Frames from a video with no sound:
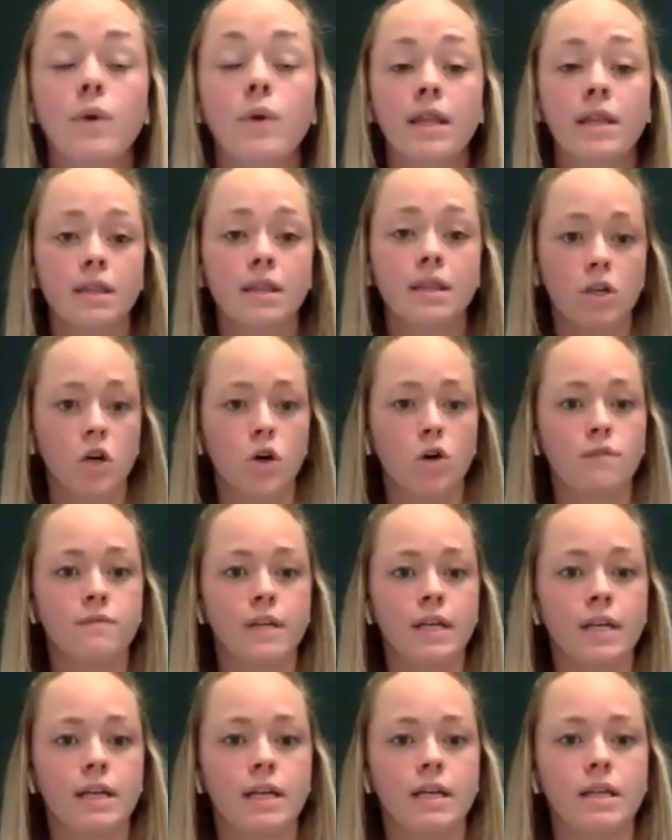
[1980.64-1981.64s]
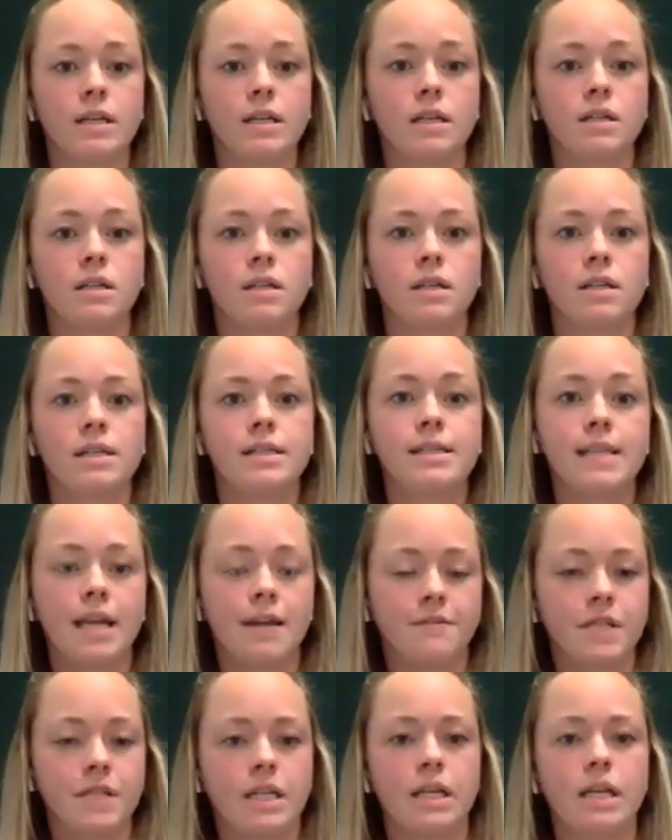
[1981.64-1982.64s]
with COVID
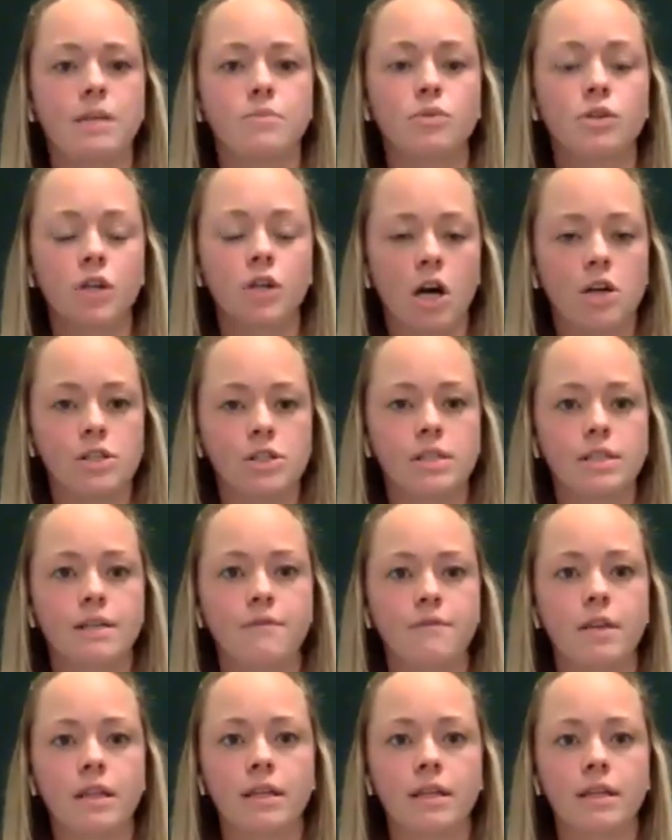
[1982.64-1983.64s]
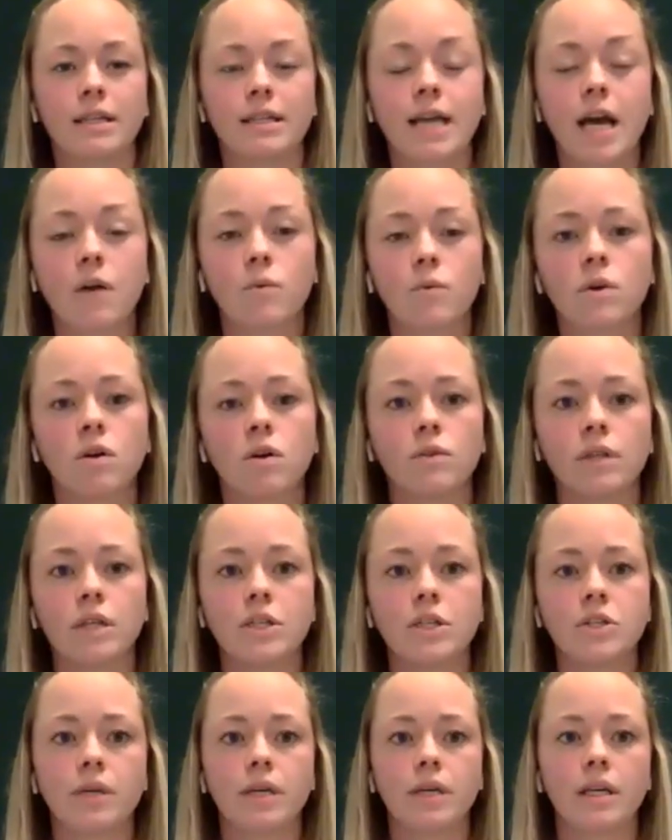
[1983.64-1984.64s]
safety and precautions, everything like that, we're
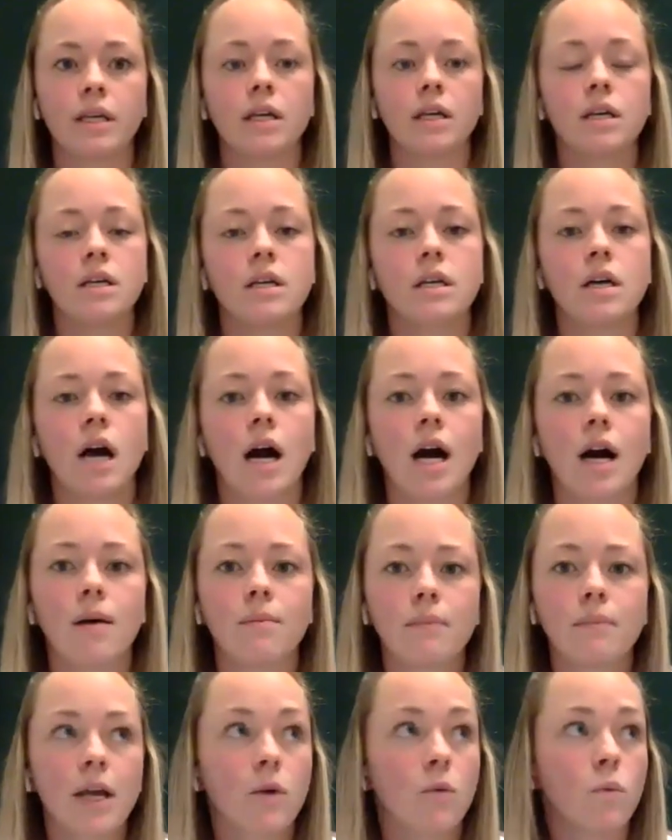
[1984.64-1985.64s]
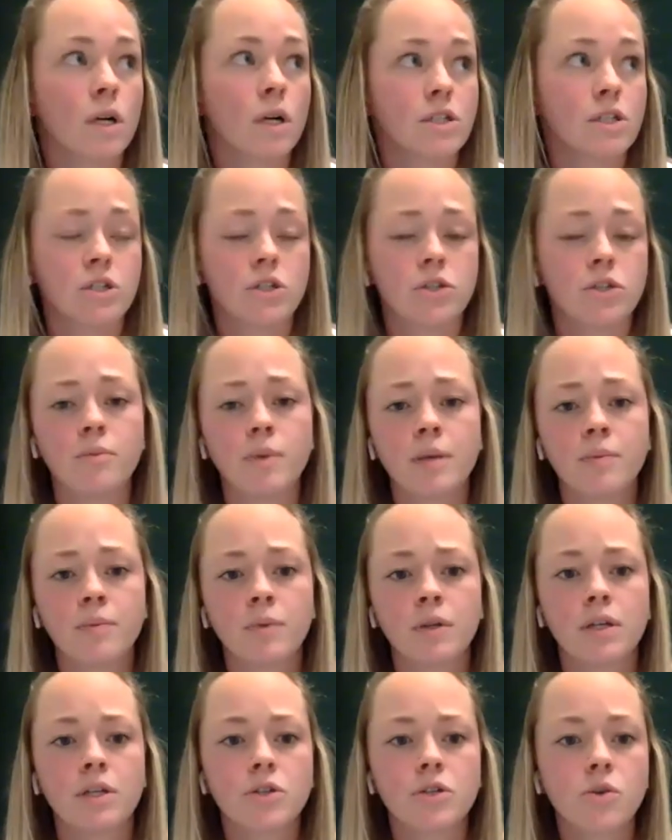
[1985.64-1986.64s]
only doing like 1 to 2 people
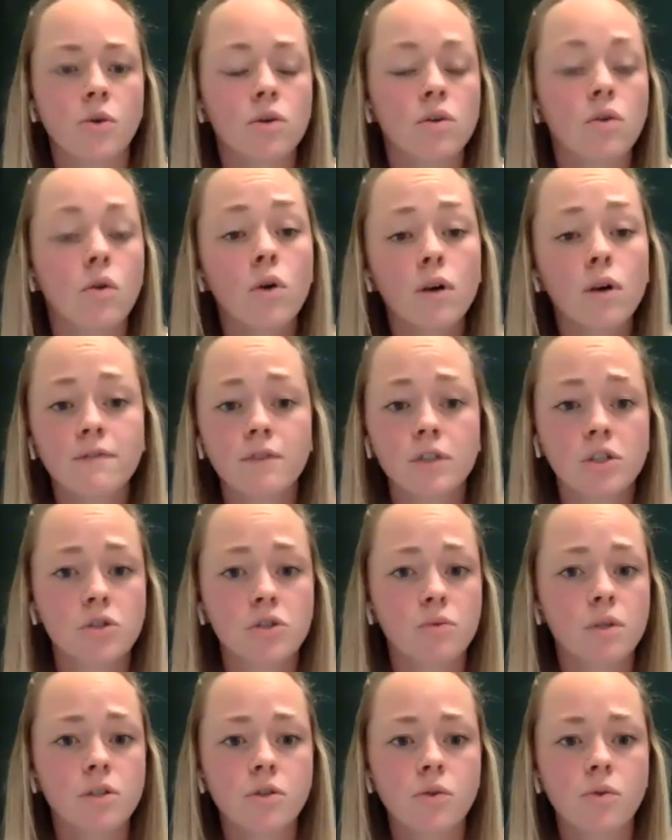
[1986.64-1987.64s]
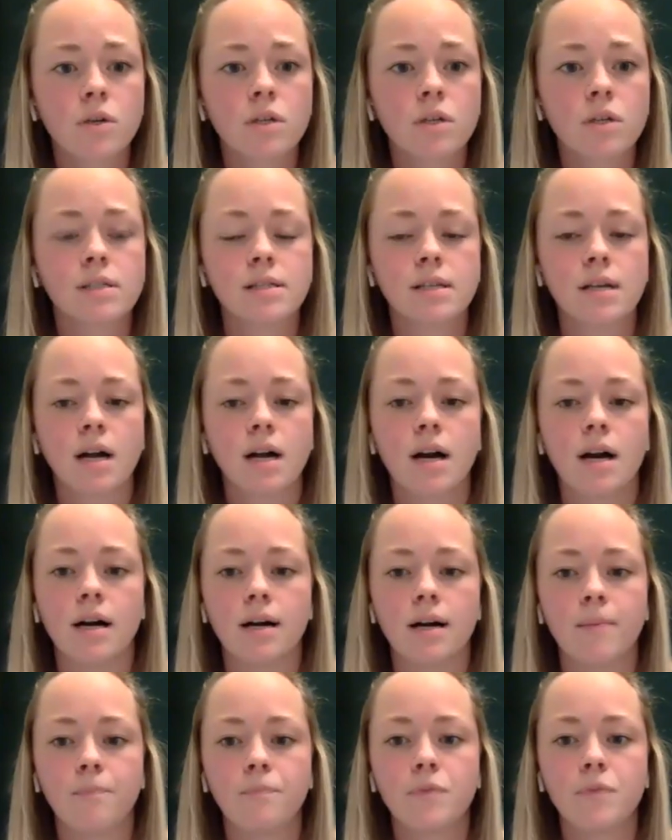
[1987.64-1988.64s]
in a tour or virtual tours.
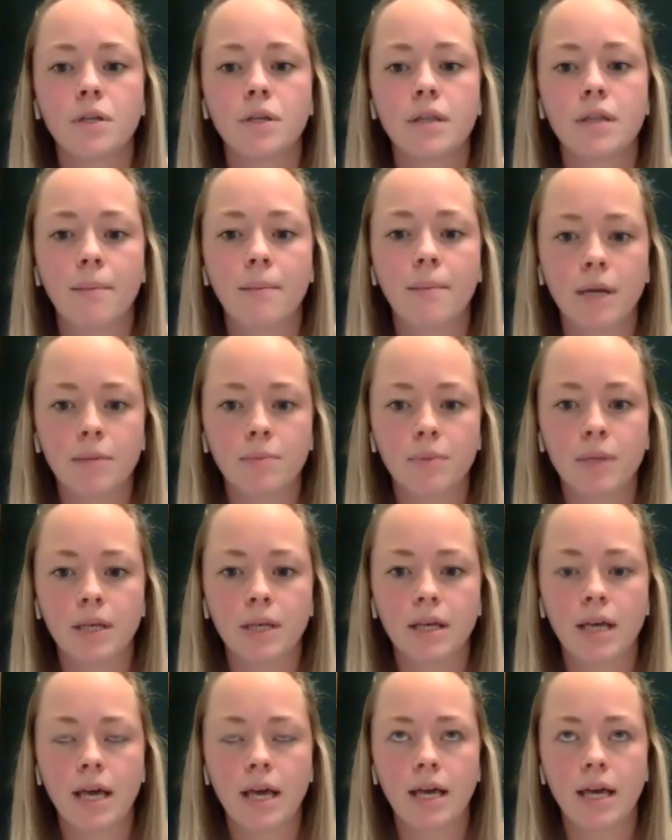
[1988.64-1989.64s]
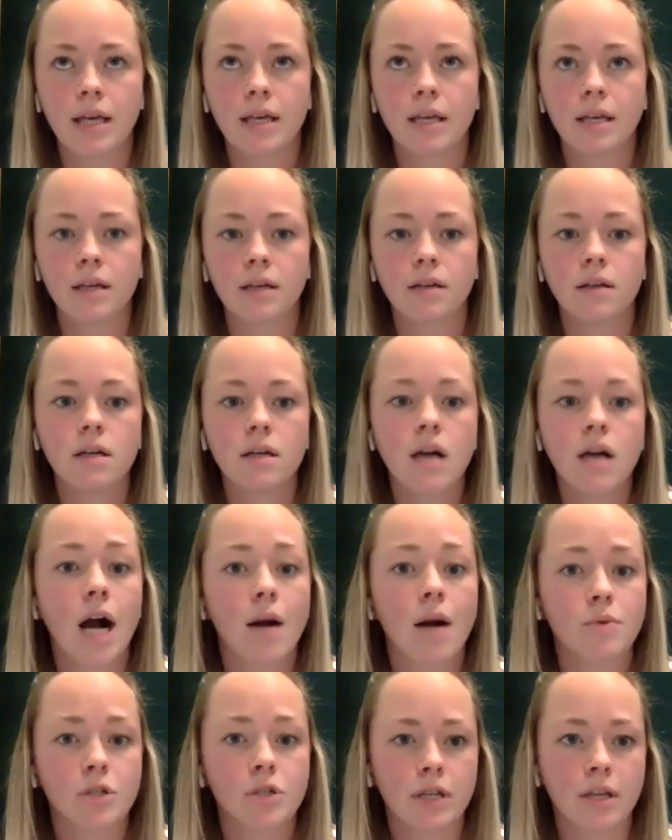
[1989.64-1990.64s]
That might be a
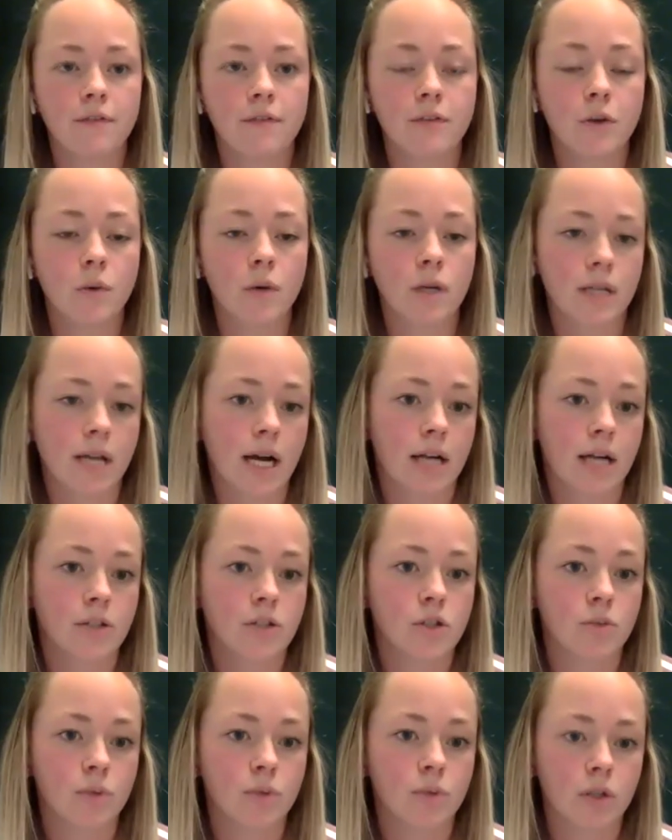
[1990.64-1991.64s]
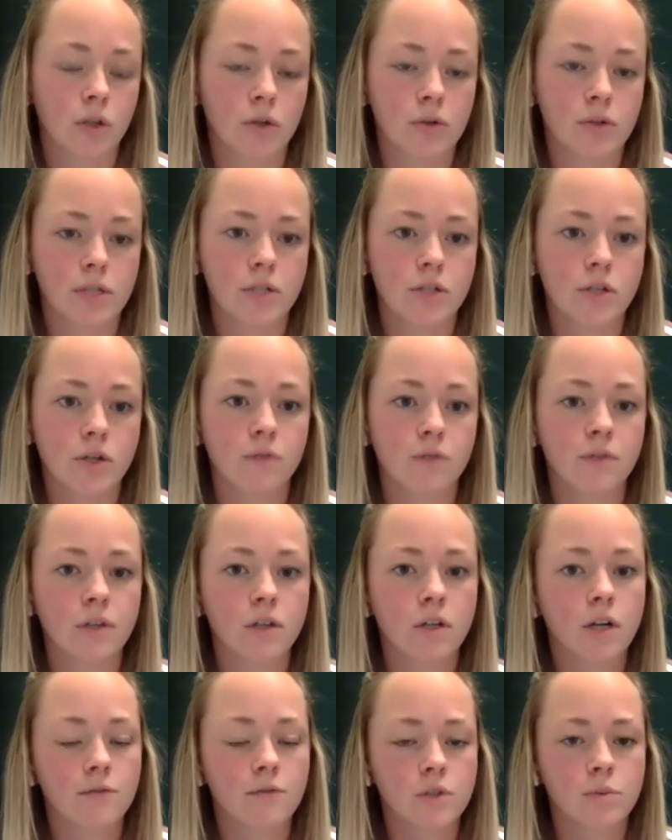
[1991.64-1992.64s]
option if you are not super close and don't feel
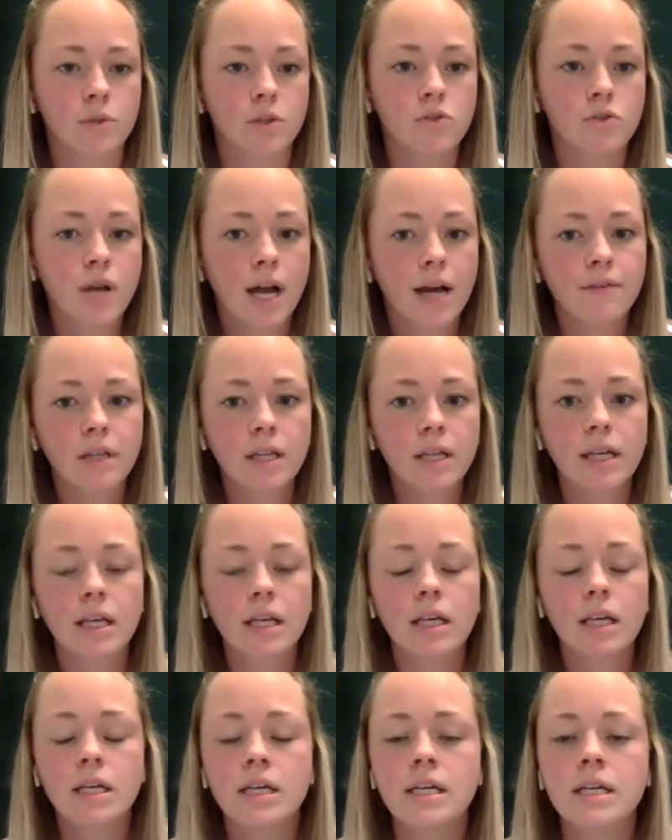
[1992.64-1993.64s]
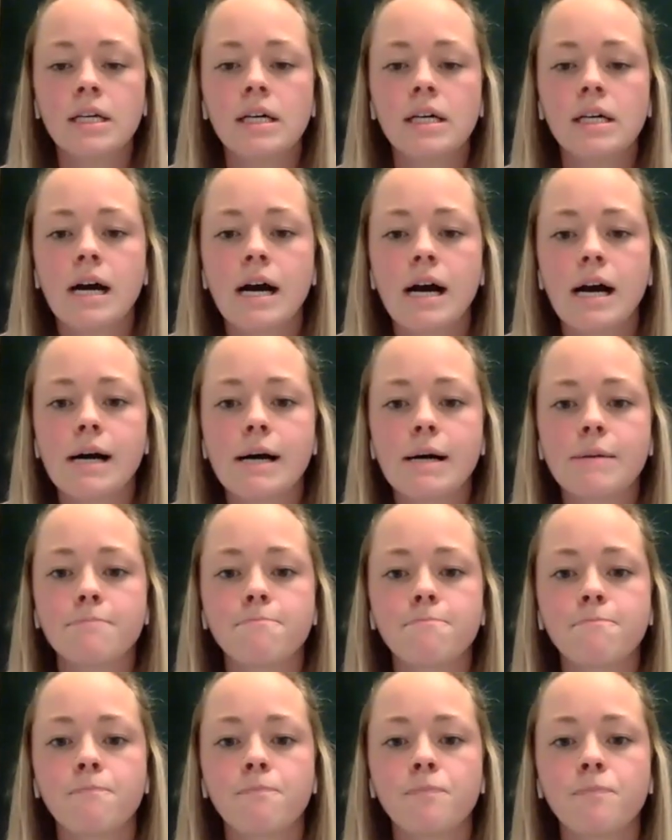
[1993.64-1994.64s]
comfortable traveling.
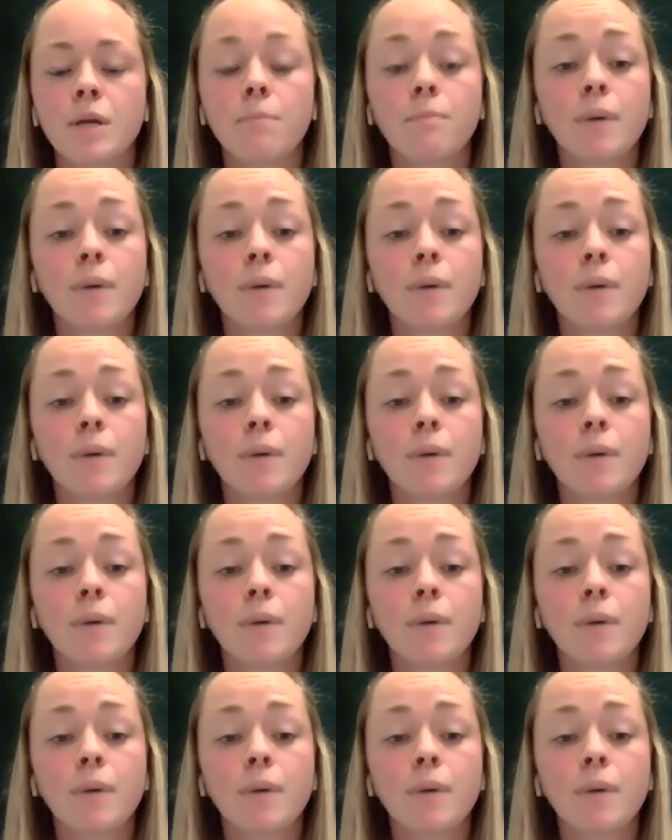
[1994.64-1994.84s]
And